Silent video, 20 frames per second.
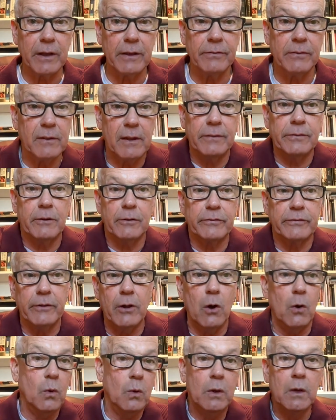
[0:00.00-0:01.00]
And there's
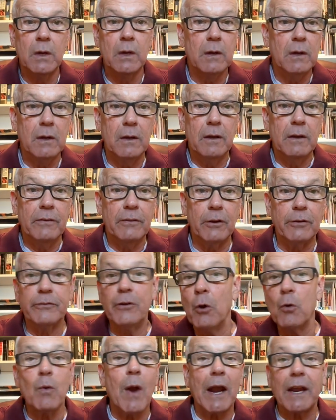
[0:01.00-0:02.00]
no
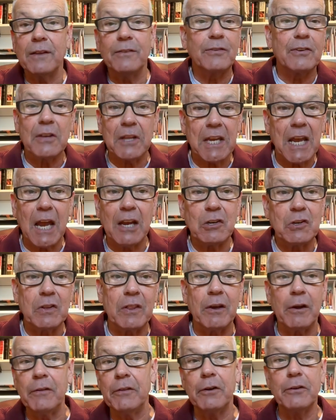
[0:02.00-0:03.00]
reconciliation there.